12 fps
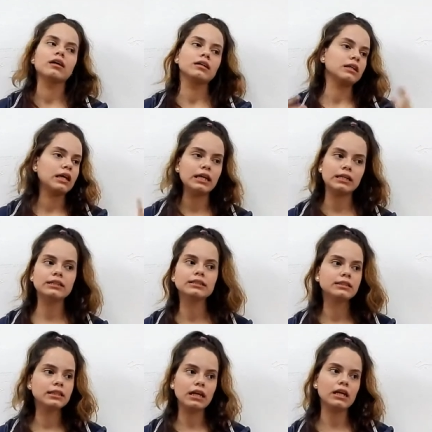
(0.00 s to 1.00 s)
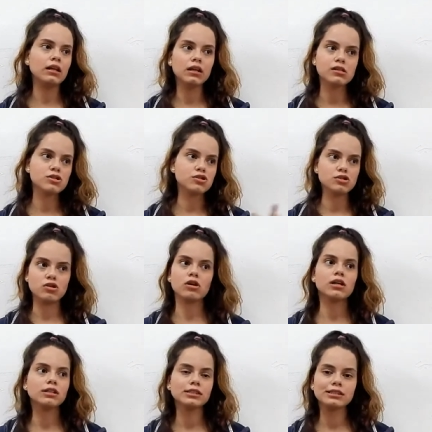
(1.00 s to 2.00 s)
he still
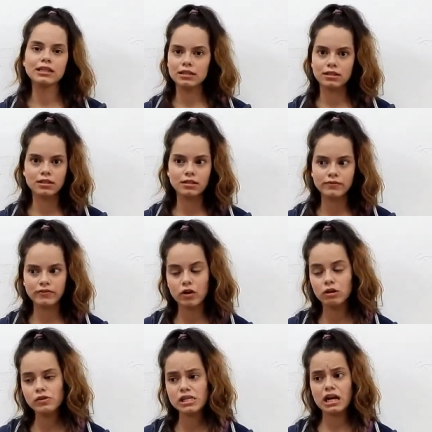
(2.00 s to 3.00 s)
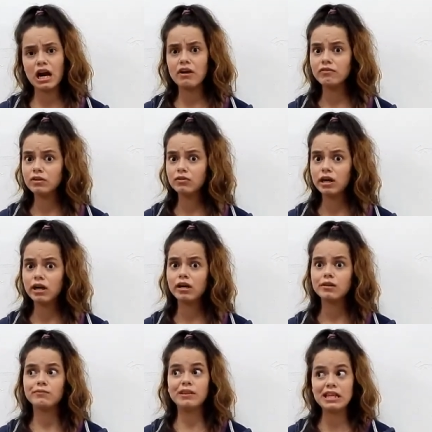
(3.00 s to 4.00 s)
stalkers her, follows her
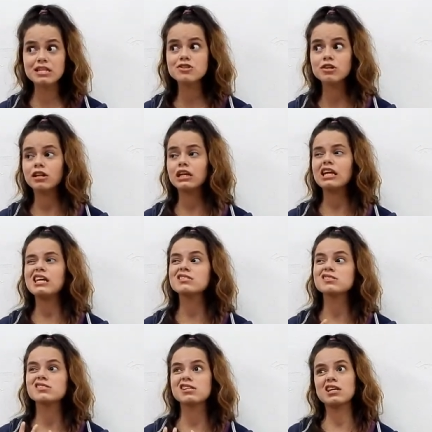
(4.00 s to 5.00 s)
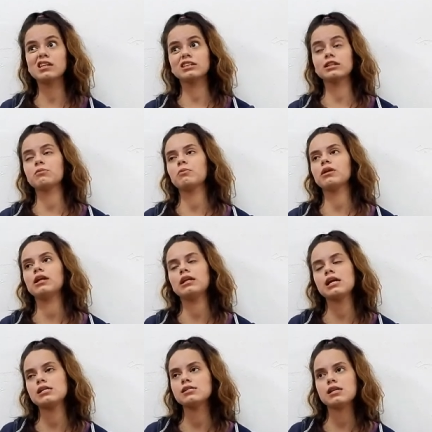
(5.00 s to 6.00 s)
everywhere, literally since the moment that
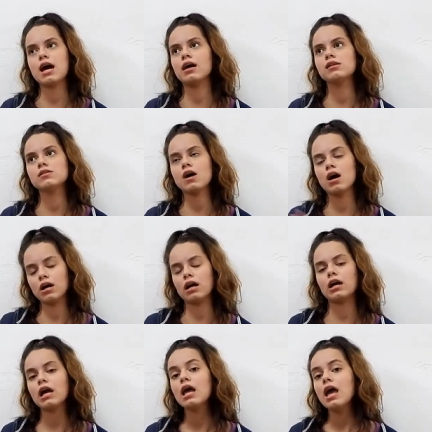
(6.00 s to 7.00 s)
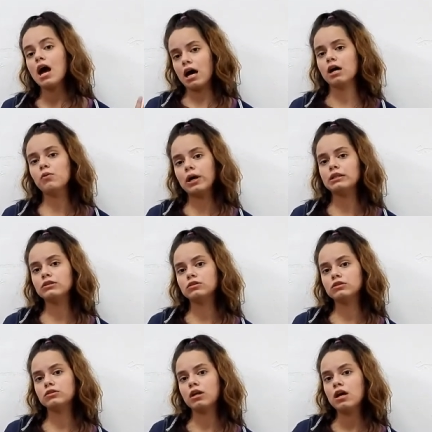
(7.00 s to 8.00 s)
he decides, okay, I want
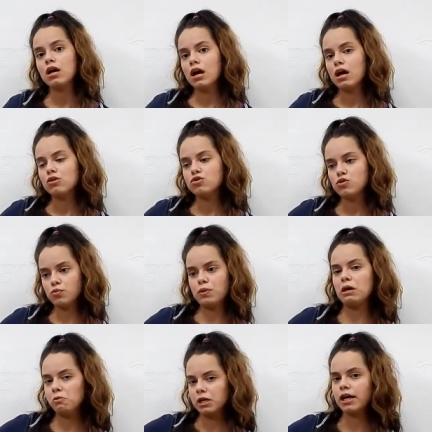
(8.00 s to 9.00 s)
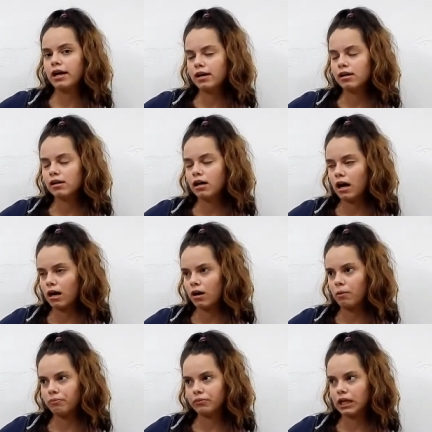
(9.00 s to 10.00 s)
to be with her and
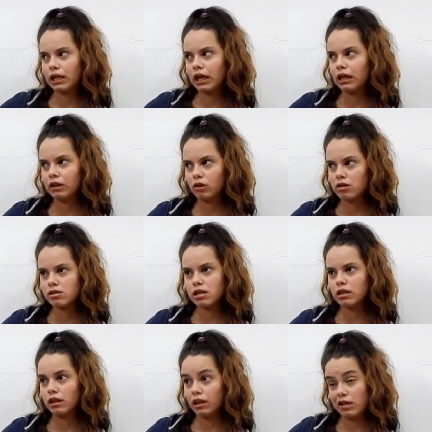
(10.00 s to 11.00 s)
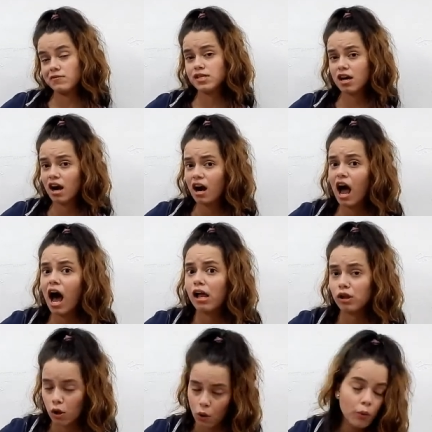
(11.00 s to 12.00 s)
um, he doesn't leaves her
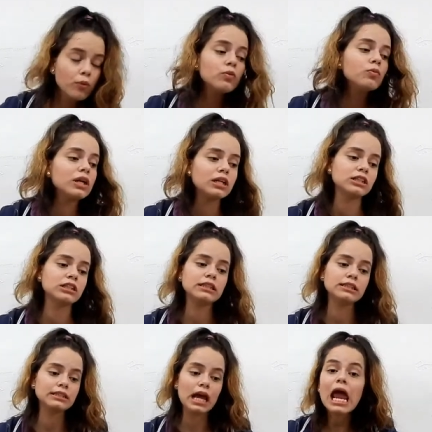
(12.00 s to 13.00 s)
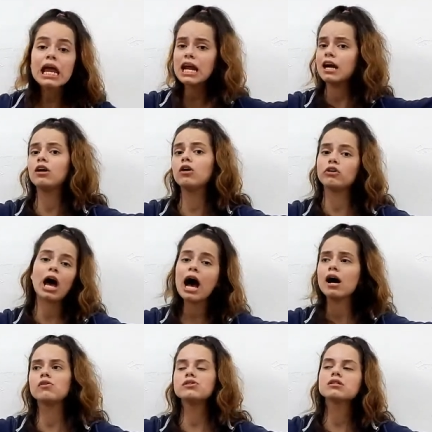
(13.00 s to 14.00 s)
alone when she's in her own
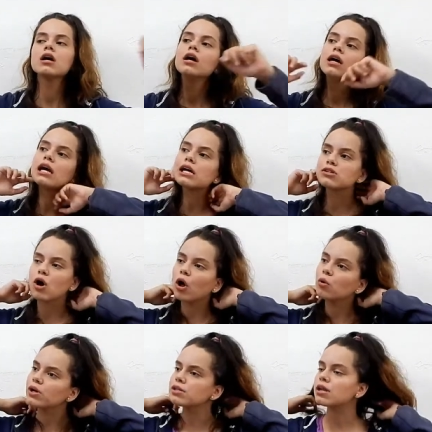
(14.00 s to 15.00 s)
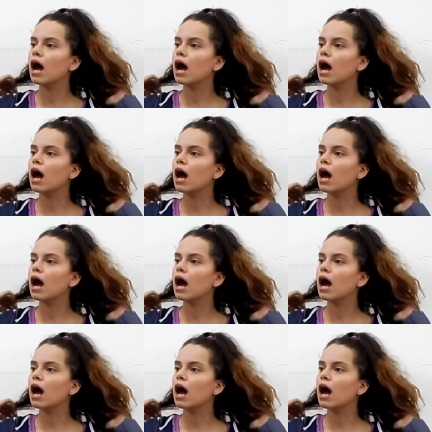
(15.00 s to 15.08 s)
house. He's always